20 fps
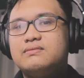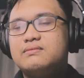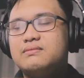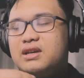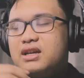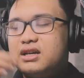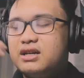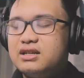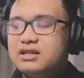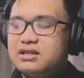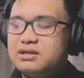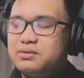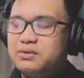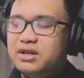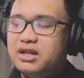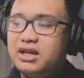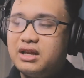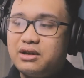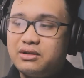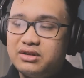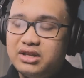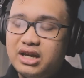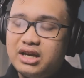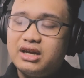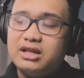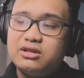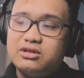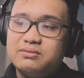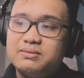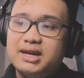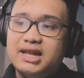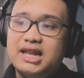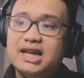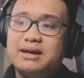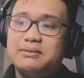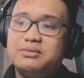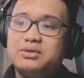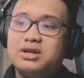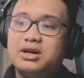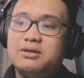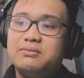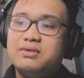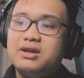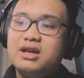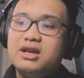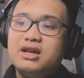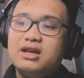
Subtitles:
because when I connect it to my laptop,